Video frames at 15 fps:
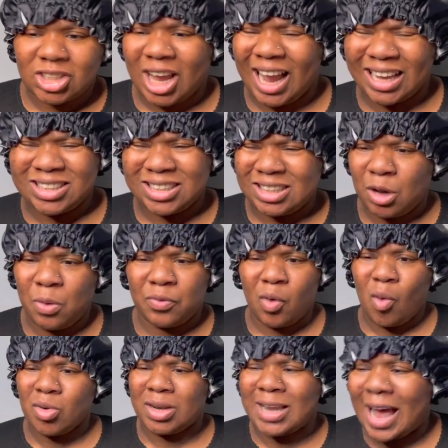I had to deal with
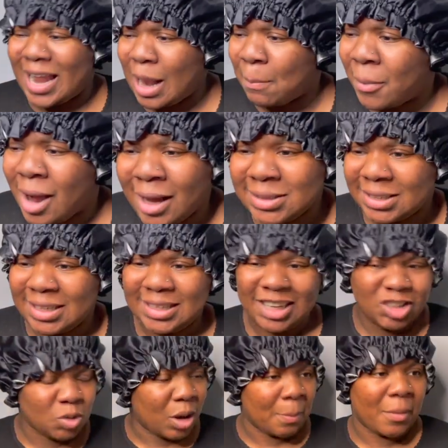all of that, and I'm cussing
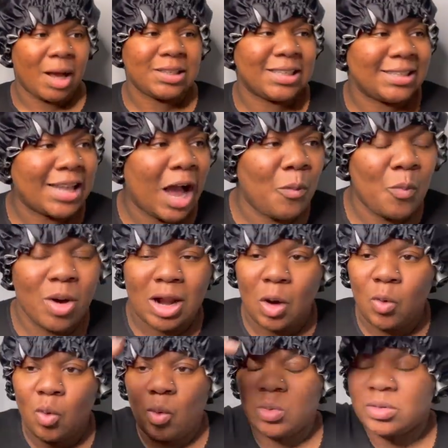this one, I'm cussing that one. I
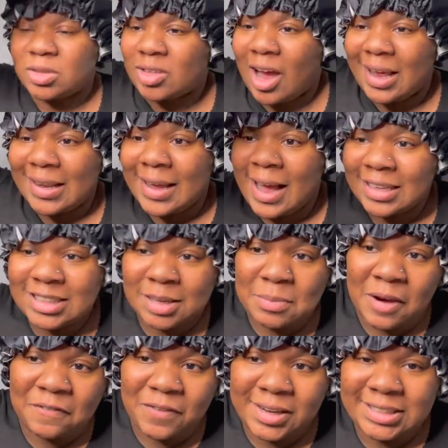all started cussing
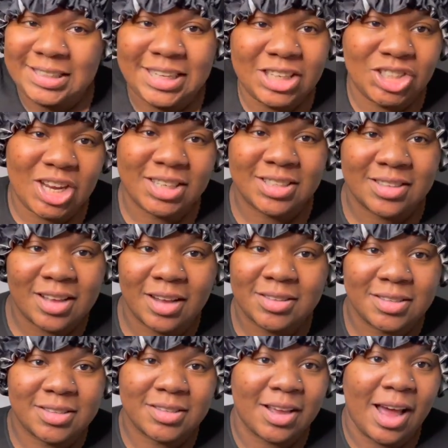my friend DJ
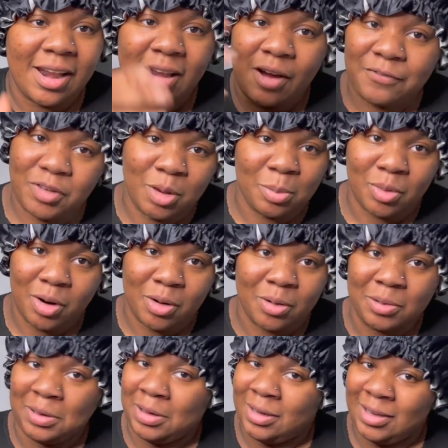Stutz. I love you,
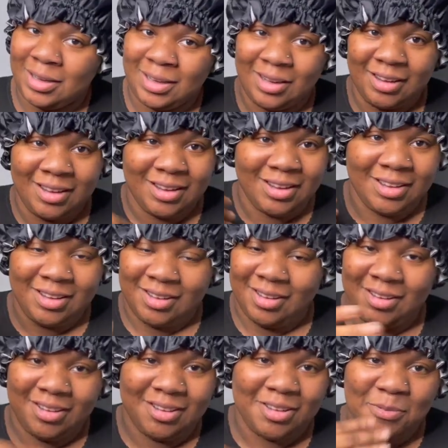bro.
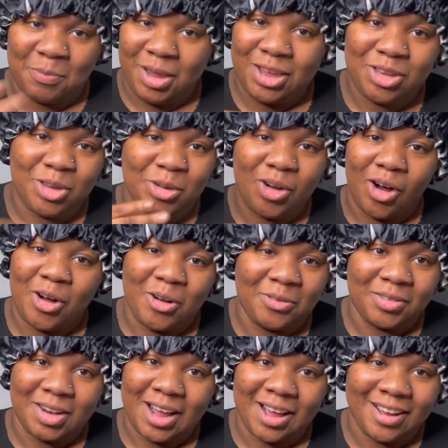Me and you got
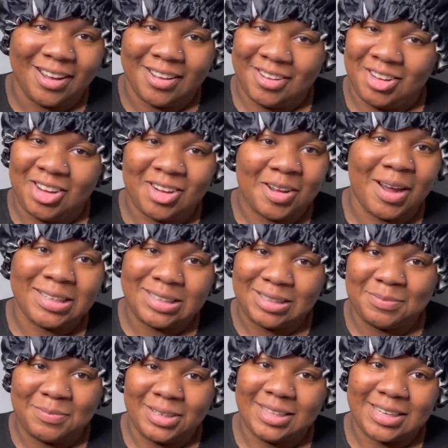over that. You know, I
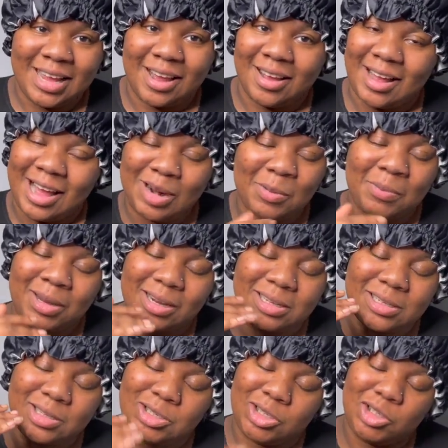didn't mean that. I don't mean
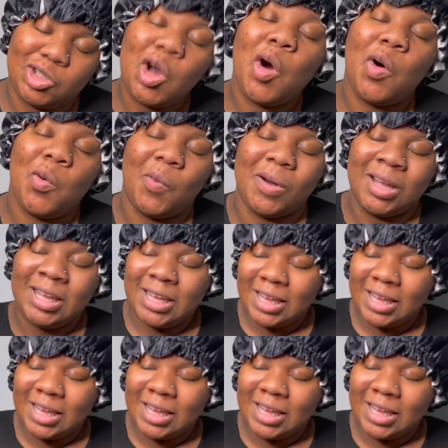nothing to you.